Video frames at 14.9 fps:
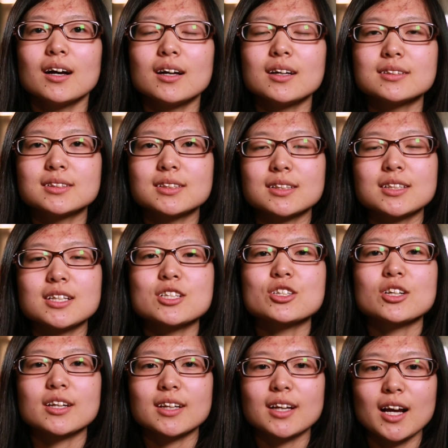the
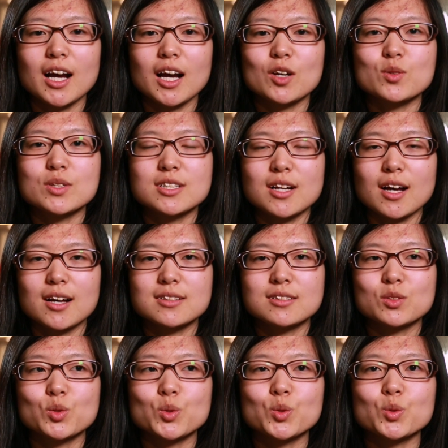teacher encouraged
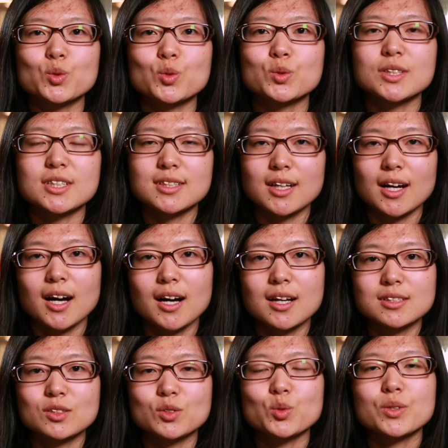us to
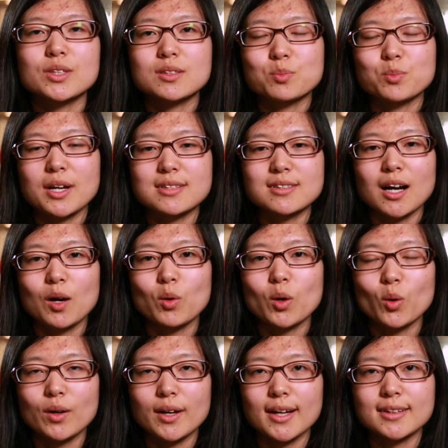discuss, to express our
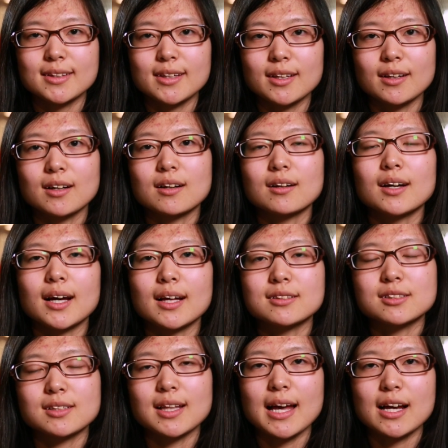own idea, and